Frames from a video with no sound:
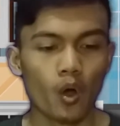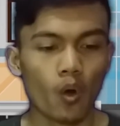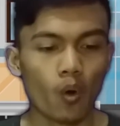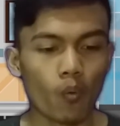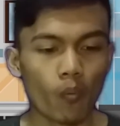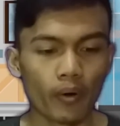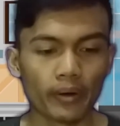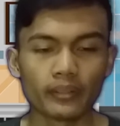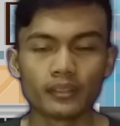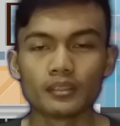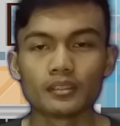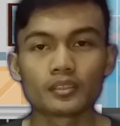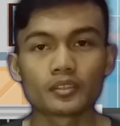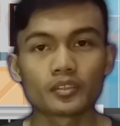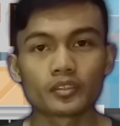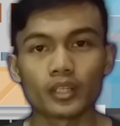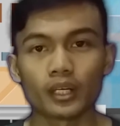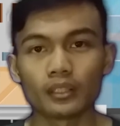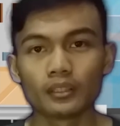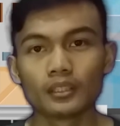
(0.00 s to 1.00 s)
When the
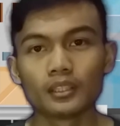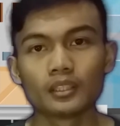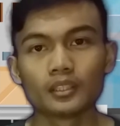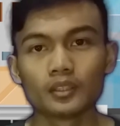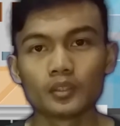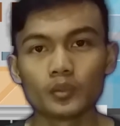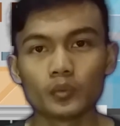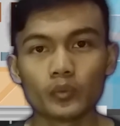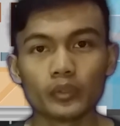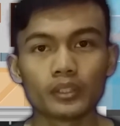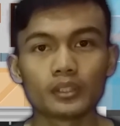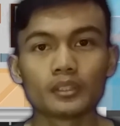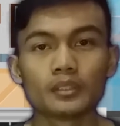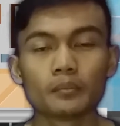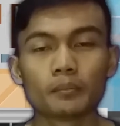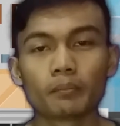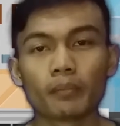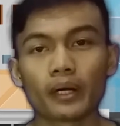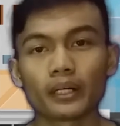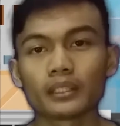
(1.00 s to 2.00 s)
student will the
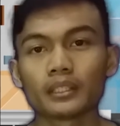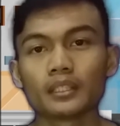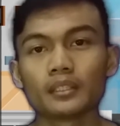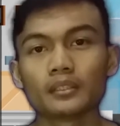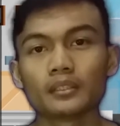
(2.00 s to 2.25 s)
park